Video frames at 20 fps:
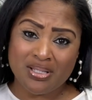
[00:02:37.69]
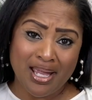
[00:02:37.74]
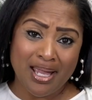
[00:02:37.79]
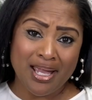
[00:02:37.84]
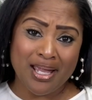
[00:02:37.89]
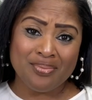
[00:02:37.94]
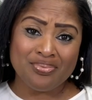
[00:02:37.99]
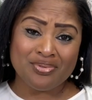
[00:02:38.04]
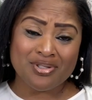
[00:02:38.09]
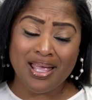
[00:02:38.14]

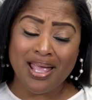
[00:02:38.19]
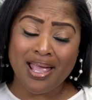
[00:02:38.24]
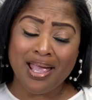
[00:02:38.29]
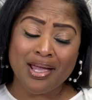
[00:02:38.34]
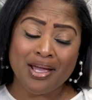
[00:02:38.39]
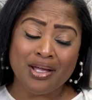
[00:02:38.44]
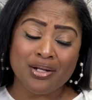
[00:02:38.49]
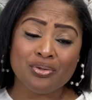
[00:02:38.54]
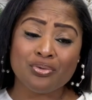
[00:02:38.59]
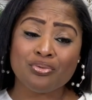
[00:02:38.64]
tapes
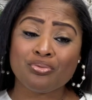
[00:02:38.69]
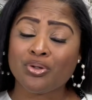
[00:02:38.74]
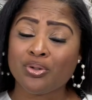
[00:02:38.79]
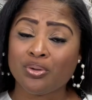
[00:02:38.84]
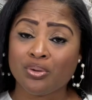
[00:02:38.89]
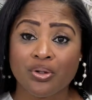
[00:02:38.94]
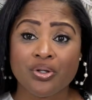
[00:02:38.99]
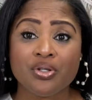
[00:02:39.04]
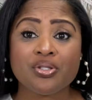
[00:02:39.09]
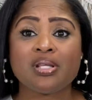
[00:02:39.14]
and
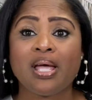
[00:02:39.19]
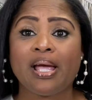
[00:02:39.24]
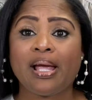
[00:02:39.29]
rulers.